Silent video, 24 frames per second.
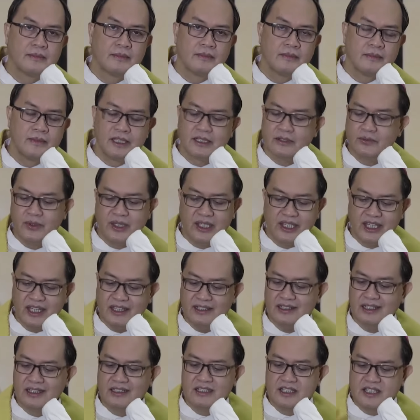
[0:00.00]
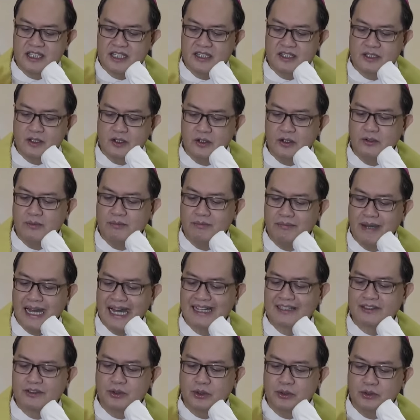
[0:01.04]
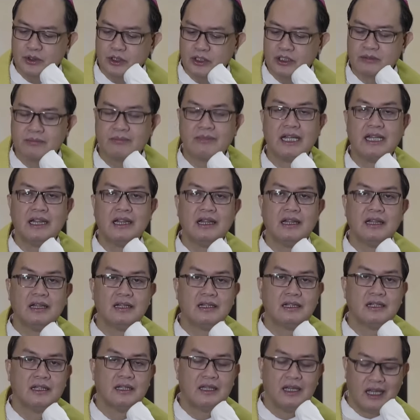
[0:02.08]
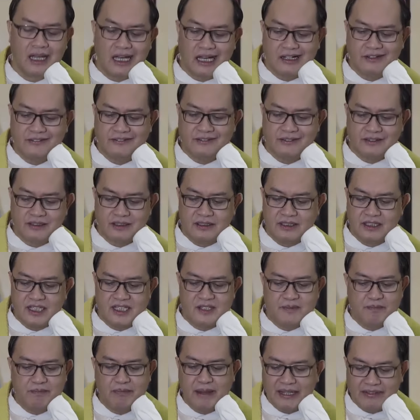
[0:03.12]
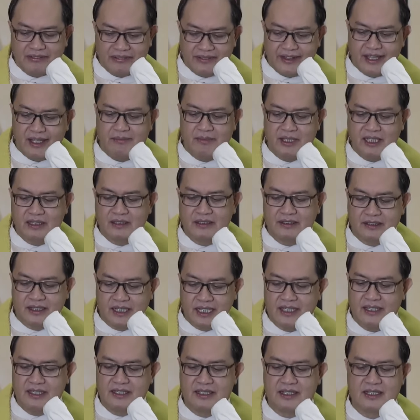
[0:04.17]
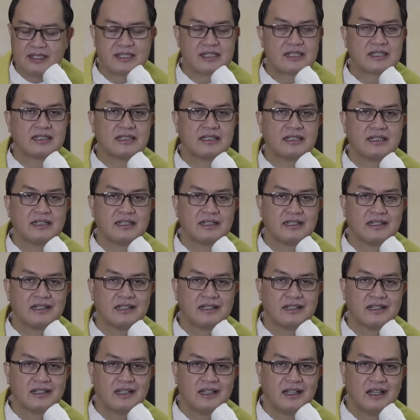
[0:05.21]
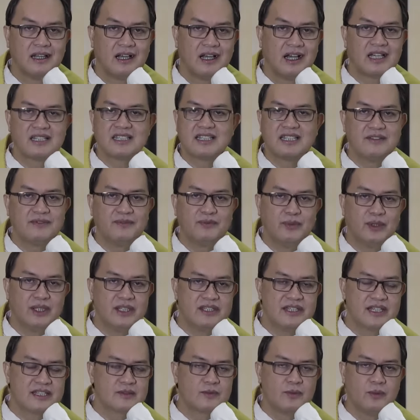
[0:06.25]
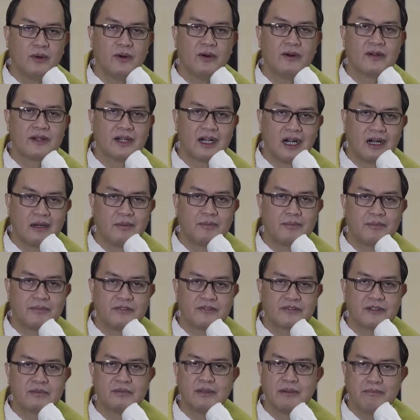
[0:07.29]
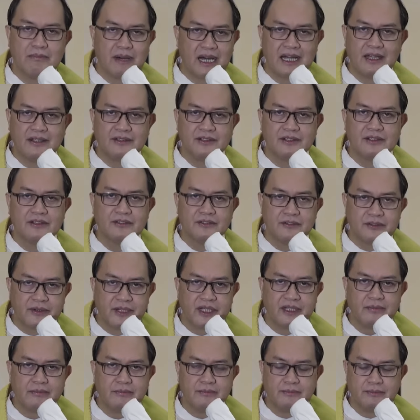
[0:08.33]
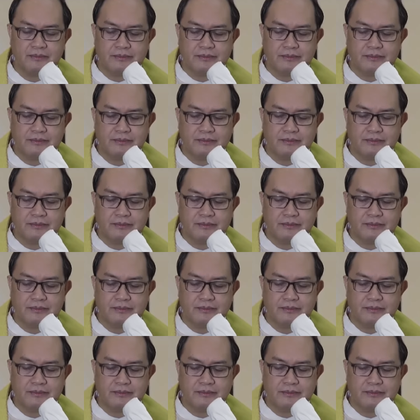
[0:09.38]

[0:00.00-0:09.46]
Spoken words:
that we cannot just go back to normal after this pandemic crisis as if we just woke up from a bad dream.